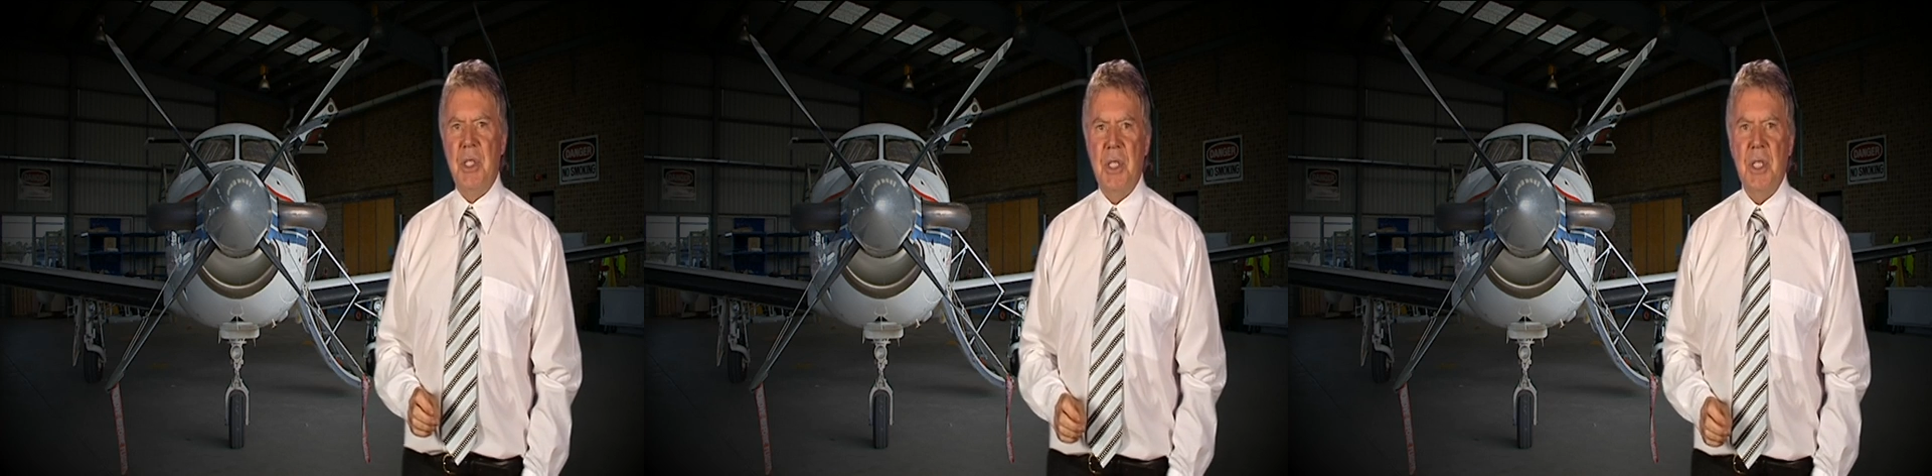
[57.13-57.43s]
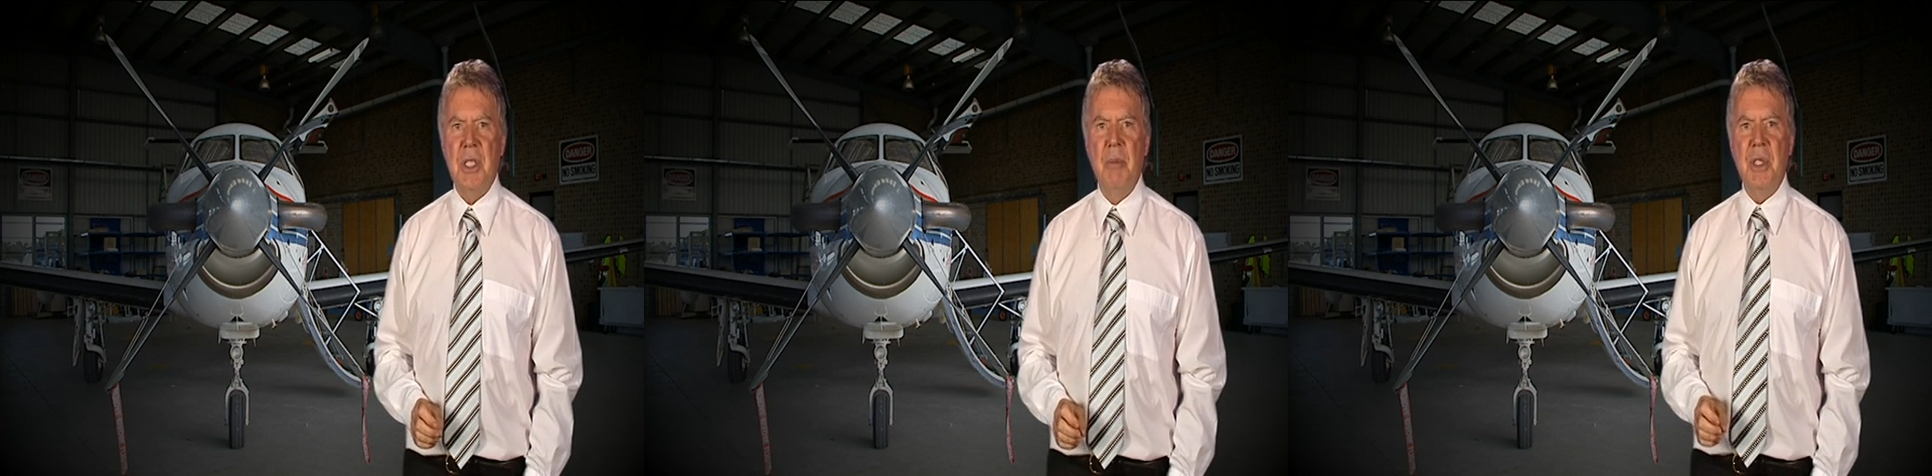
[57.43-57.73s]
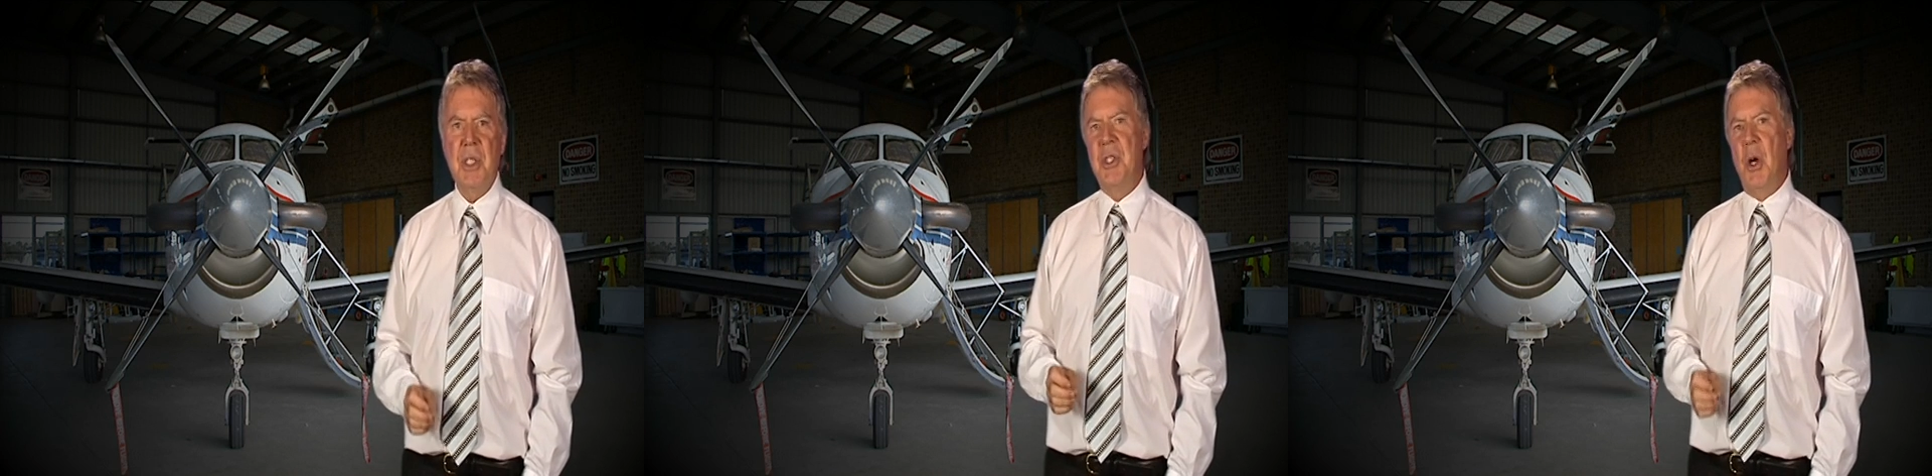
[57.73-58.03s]
system
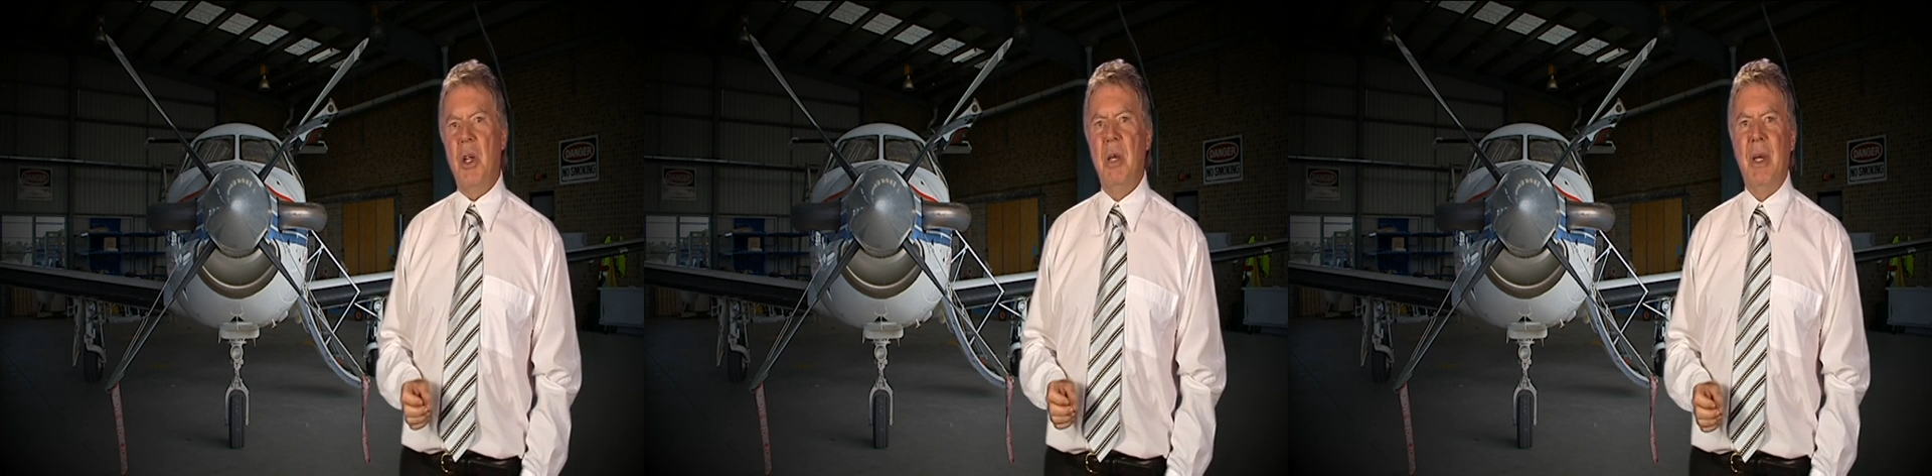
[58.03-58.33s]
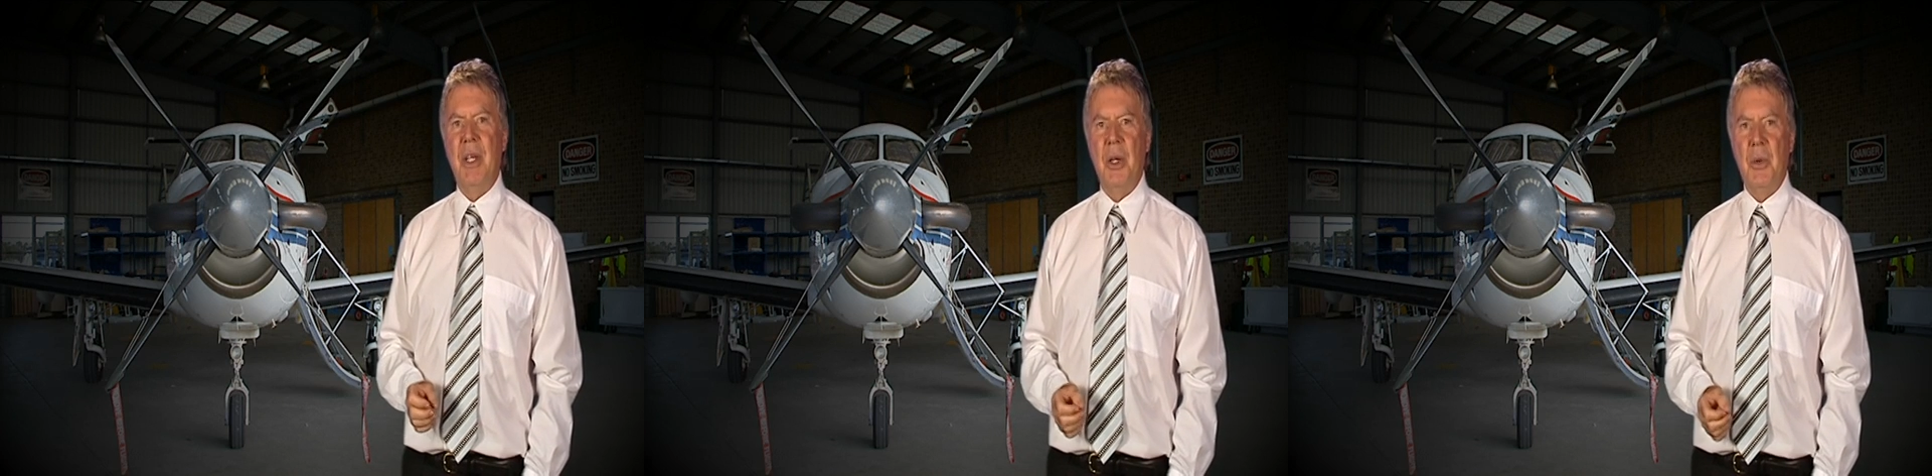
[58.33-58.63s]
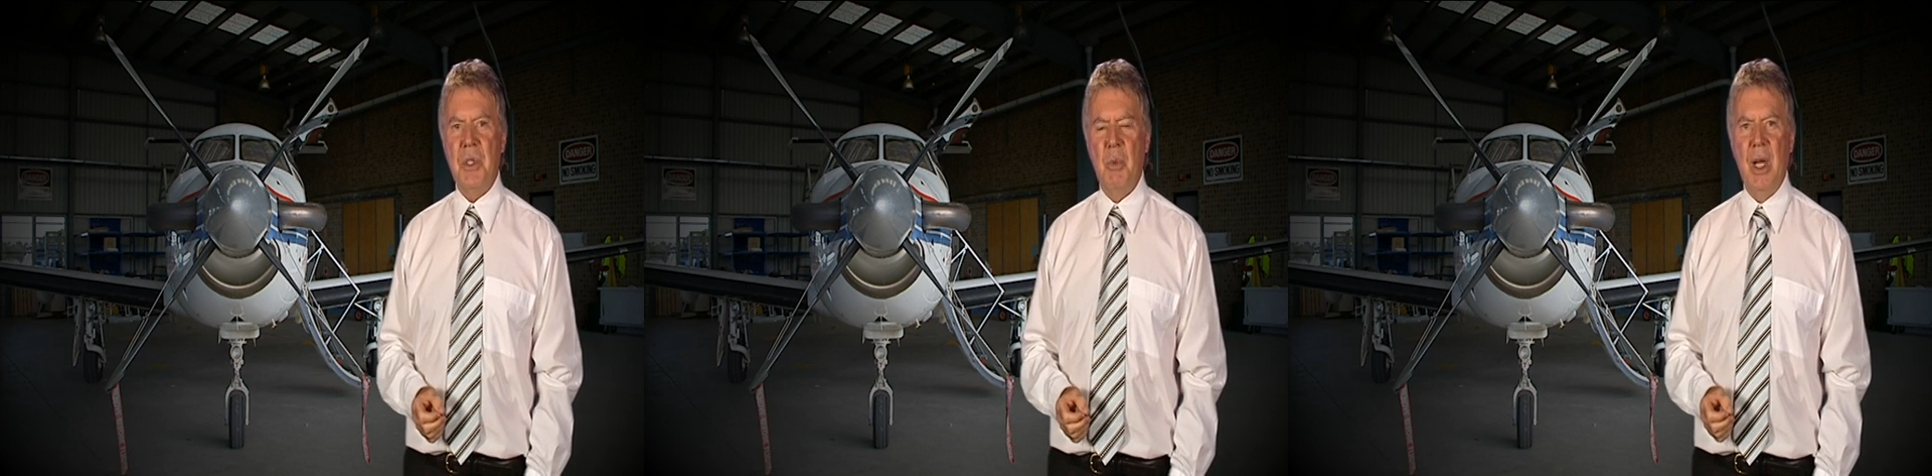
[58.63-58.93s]
is documented
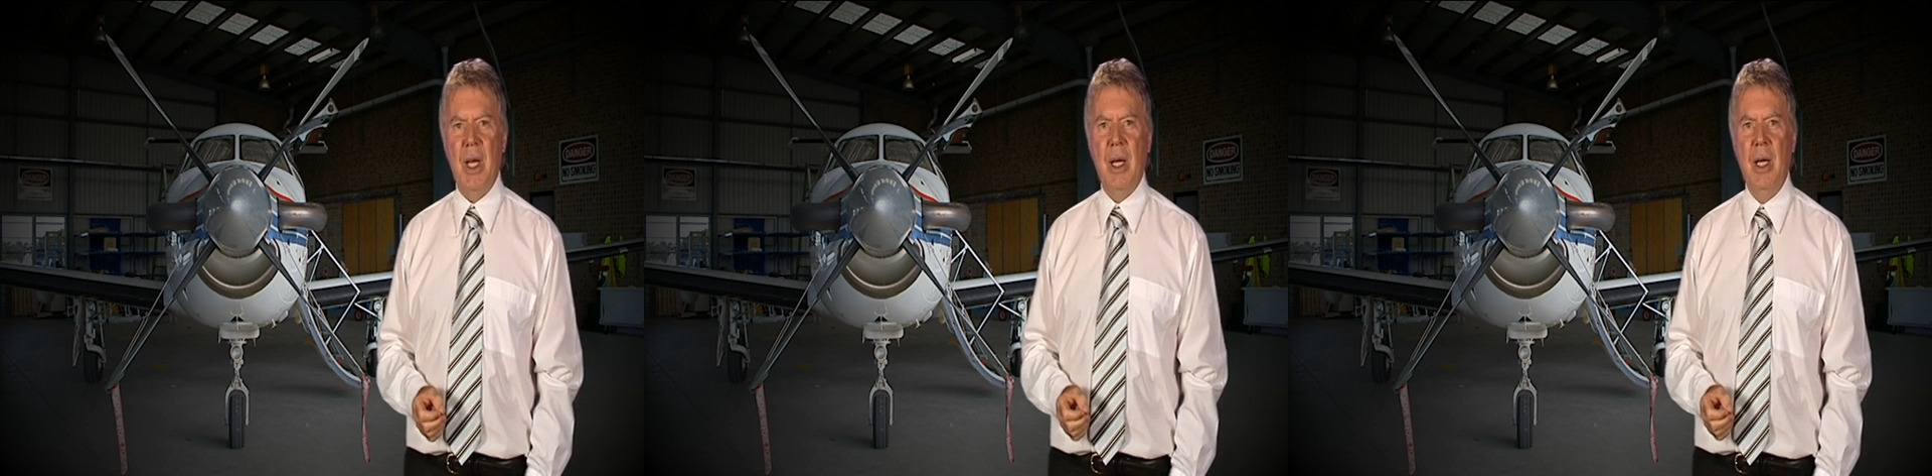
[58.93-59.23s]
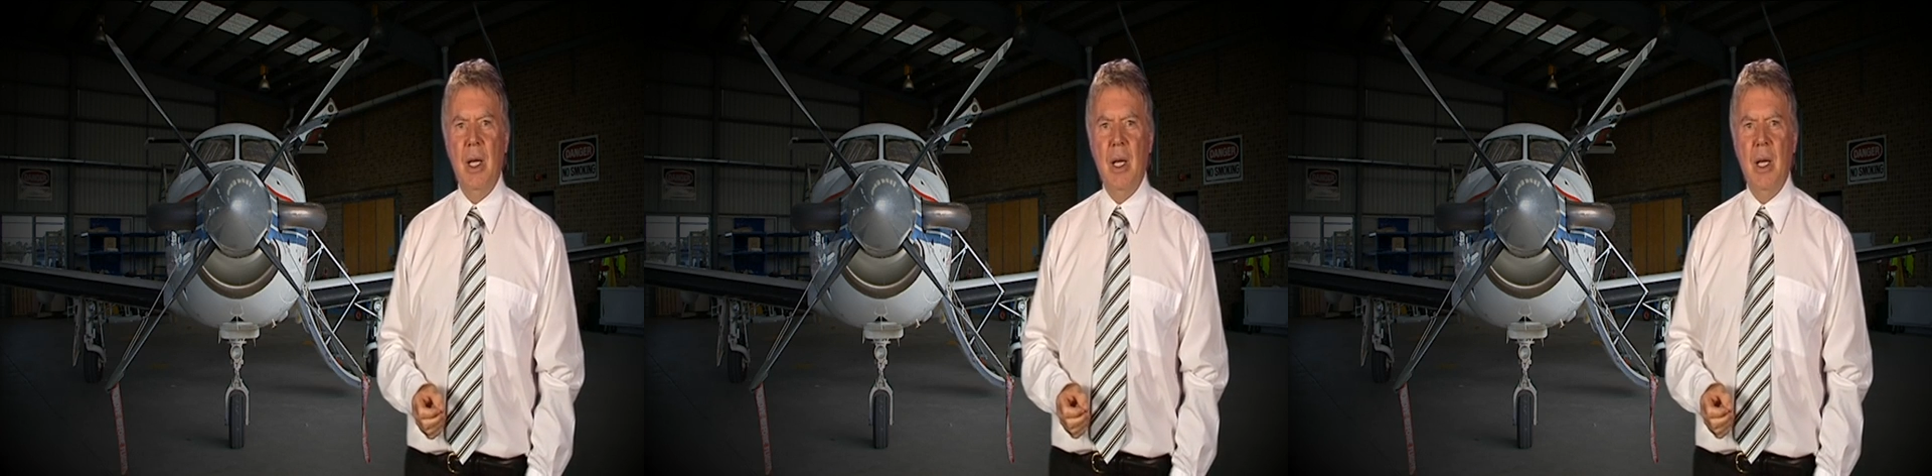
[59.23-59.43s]
elsewhere